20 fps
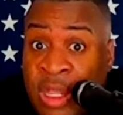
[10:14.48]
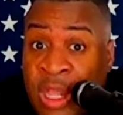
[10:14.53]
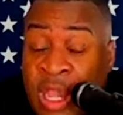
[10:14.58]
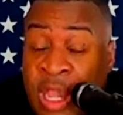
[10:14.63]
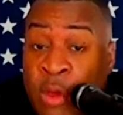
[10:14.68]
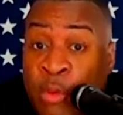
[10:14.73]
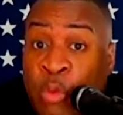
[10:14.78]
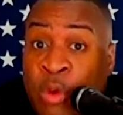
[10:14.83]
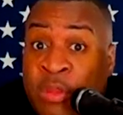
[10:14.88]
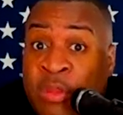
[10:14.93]

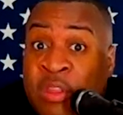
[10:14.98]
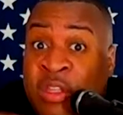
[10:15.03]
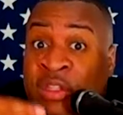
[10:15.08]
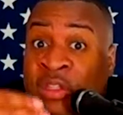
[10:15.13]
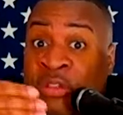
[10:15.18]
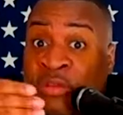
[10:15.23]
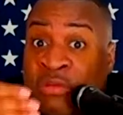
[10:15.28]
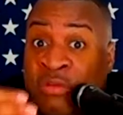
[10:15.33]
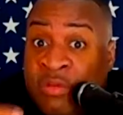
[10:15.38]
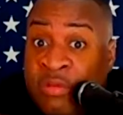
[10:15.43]
and what the
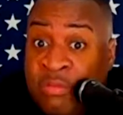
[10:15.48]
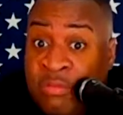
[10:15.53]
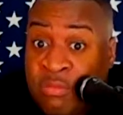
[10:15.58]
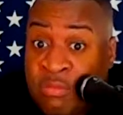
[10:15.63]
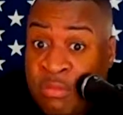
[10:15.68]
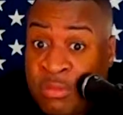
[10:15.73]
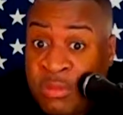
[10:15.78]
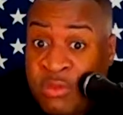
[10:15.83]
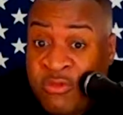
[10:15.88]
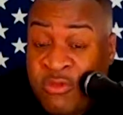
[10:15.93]

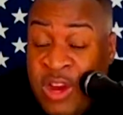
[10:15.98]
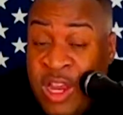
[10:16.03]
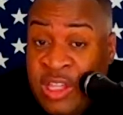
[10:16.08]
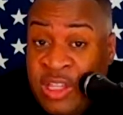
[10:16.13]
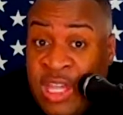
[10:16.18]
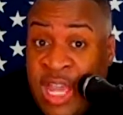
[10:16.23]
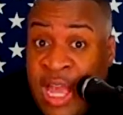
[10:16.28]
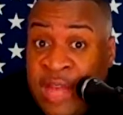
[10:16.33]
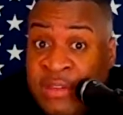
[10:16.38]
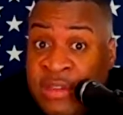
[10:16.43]

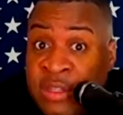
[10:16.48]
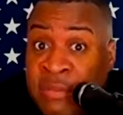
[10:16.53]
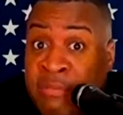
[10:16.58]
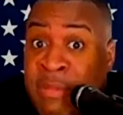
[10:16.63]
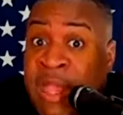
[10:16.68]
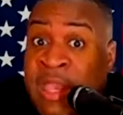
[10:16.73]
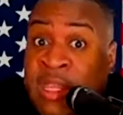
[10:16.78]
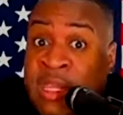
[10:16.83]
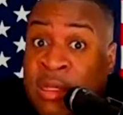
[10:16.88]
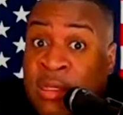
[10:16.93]
franchise is
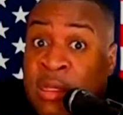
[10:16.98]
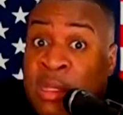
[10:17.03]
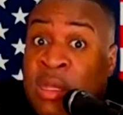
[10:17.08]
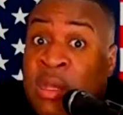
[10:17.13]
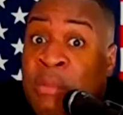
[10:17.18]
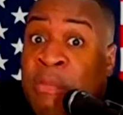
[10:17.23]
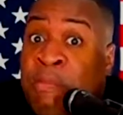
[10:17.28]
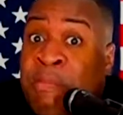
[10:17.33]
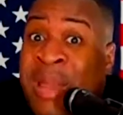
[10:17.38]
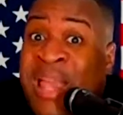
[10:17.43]
making
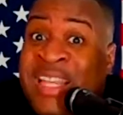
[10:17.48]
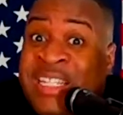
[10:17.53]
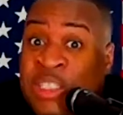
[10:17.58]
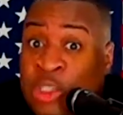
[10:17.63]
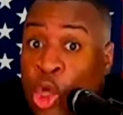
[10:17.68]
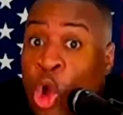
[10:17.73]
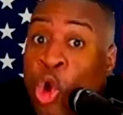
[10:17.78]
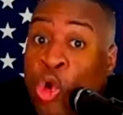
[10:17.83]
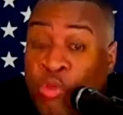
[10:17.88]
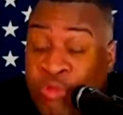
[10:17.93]

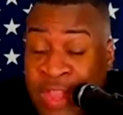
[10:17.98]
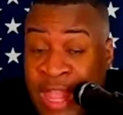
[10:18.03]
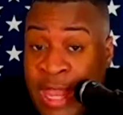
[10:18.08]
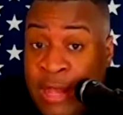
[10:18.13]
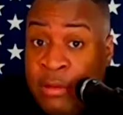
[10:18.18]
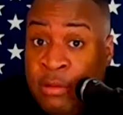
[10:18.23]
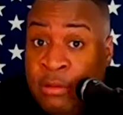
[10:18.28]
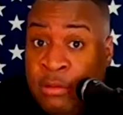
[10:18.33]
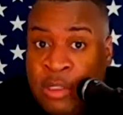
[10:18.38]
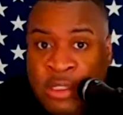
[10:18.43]
based on
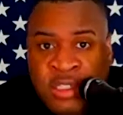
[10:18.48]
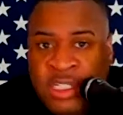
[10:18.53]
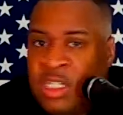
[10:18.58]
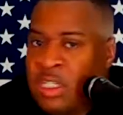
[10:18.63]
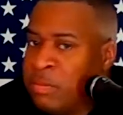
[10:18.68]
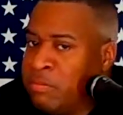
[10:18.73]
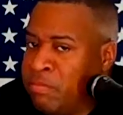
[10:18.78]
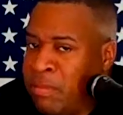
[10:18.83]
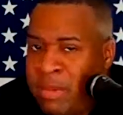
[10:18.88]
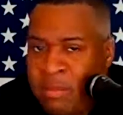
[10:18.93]
that. Because
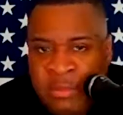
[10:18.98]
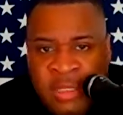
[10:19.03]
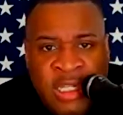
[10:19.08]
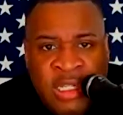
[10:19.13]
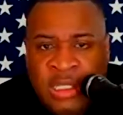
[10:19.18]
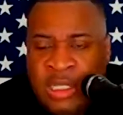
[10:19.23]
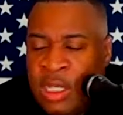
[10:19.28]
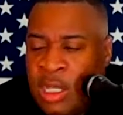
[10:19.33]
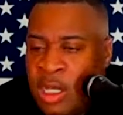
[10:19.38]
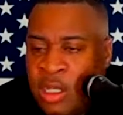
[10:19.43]

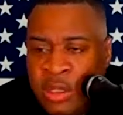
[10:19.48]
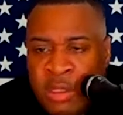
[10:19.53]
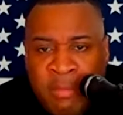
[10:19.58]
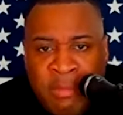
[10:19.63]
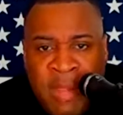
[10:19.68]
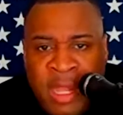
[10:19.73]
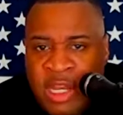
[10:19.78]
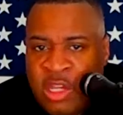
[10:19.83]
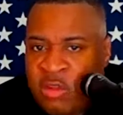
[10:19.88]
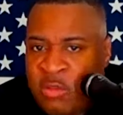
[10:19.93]
the
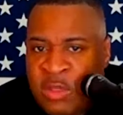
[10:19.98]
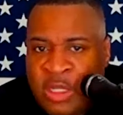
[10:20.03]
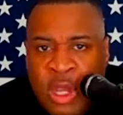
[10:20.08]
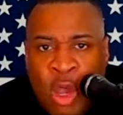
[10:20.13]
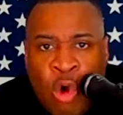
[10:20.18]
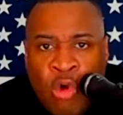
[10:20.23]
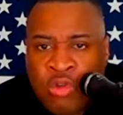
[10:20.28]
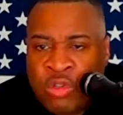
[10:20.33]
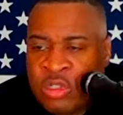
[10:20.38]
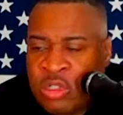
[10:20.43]
management
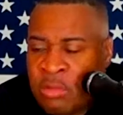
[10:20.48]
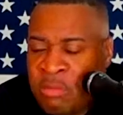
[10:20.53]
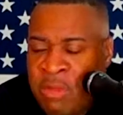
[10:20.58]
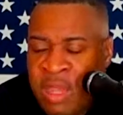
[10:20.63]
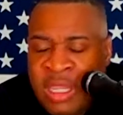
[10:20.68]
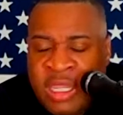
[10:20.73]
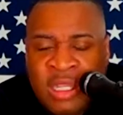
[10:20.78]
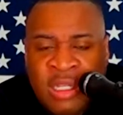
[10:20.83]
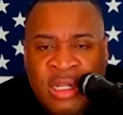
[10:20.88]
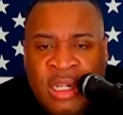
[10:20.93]
owners are
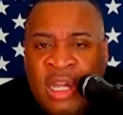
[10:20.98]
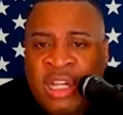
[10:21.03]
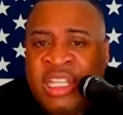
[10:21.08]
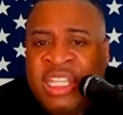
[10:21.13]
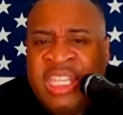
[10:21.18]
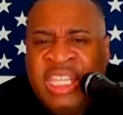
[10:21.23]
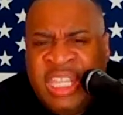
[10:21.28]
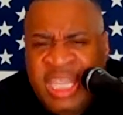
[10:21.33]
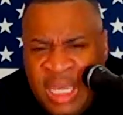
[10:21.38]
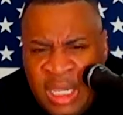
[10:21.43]
making a
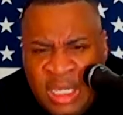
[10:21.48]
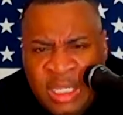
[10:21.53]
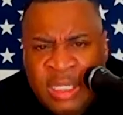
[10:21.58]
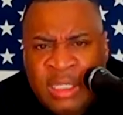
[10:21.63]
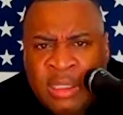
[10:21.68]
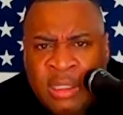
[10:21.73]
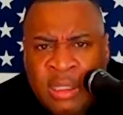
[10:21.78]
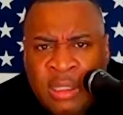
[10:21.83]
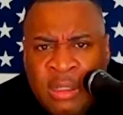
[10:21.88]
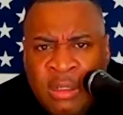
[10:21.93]

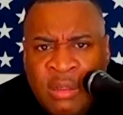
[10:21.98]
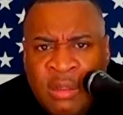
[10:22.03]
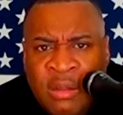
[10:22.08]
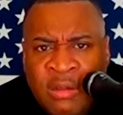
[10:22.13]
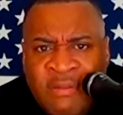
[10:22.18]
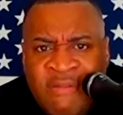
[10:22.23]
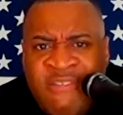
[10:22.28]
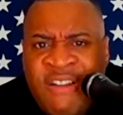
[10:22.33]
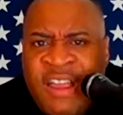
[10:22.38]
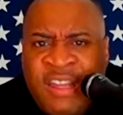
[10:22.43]
killing
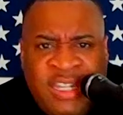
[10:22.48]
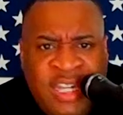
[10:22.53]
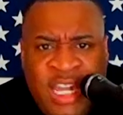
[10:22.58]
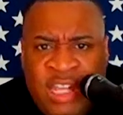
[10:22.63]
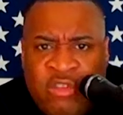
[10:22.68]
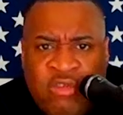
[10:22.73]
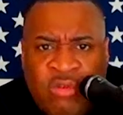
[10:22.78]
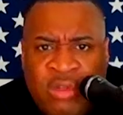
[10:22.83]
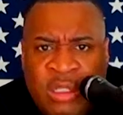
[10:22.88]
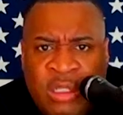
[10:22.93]

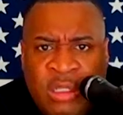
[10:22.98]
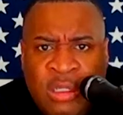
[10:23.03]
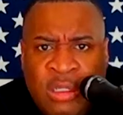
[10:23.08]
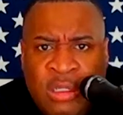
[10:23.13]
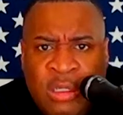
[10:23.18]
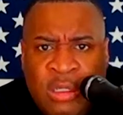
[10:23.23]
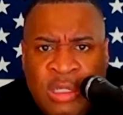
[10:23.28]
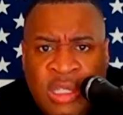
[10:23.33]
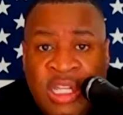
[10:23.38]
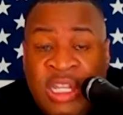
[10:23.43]
financially.
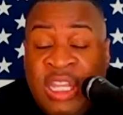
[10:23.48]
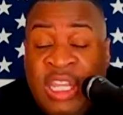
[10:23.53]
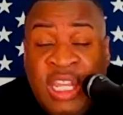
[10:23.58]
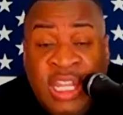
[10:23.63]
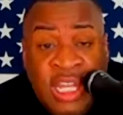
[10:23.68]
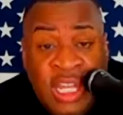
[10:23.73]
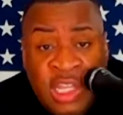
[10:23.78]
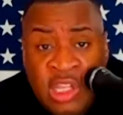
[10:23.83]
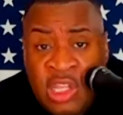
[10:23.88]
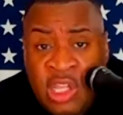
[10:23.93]
In the
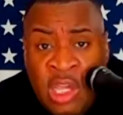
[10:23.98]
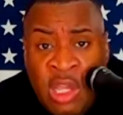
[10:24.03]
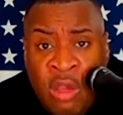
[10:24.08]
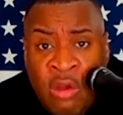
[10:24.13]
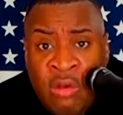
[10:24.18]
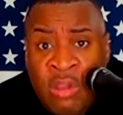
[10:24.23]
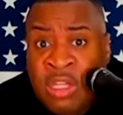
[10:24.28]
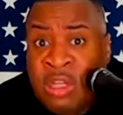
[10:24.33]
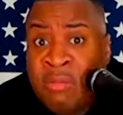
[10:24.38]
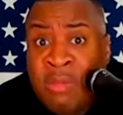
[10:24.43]

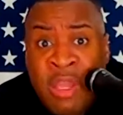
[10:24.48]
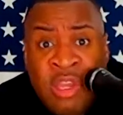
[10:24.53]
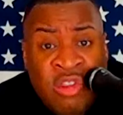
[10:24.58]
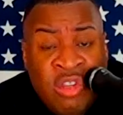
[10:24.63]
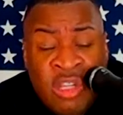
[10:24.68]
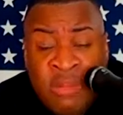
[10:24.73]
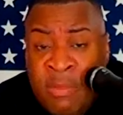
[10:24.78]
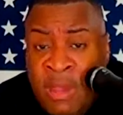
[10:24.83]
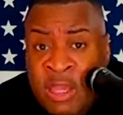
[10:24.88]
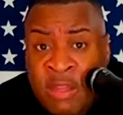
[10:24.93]
NHL, in the
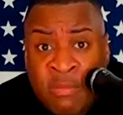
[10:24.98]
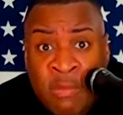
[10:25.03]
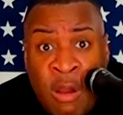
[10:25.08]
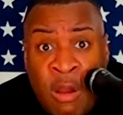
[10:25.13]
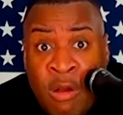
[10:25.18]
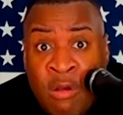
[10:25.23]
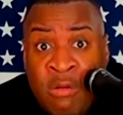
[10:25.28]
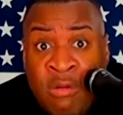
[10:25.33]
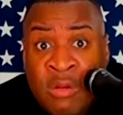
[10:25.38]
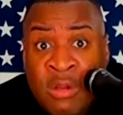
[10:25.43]
Major League
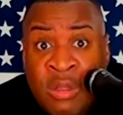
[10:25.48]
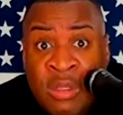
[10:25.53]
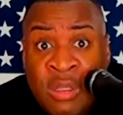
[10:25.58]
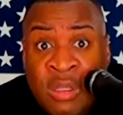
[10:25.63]
Baseball,